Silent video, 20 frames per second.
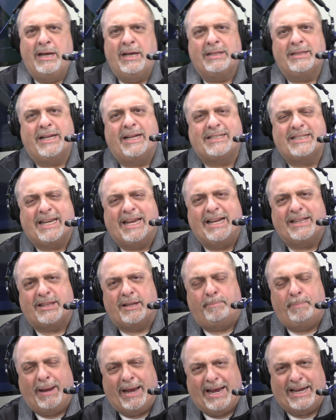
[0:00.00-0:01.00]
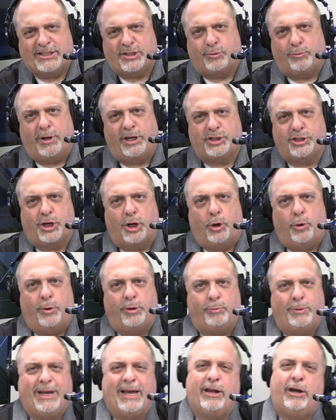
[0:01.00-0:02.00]
Let's get the pass rush going.
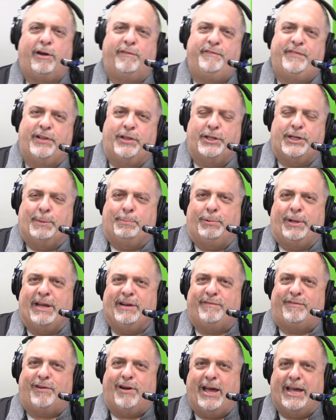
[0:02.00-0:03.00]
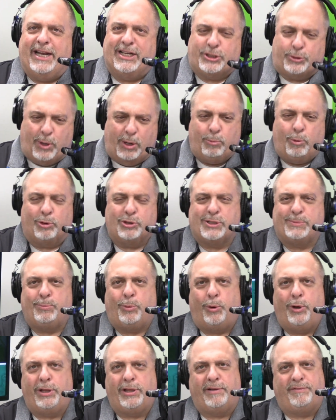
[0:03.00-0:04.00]
We got our fill-in-the-blank Friday, so I won't
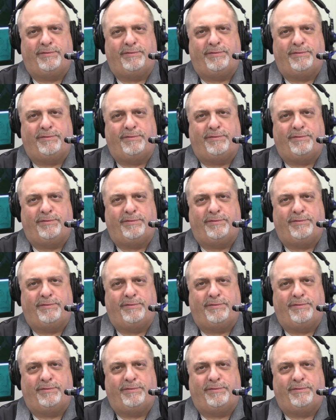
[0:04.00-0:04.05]
spoil it